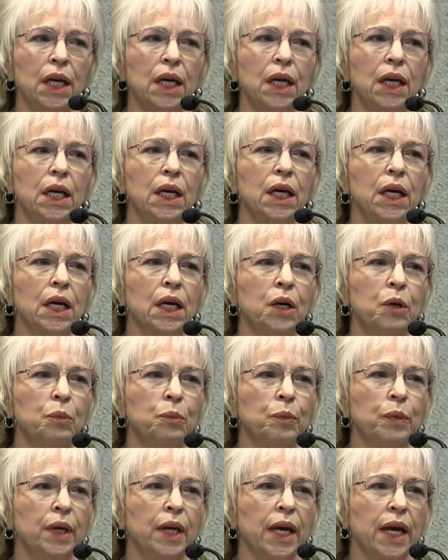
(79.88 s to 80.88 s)

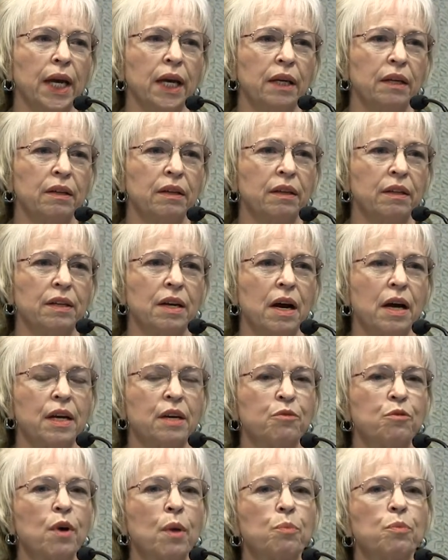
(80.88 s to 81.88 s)
And it kind
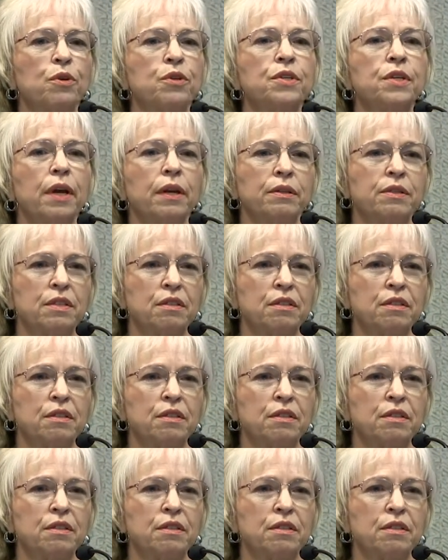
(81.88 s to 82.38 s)
of represents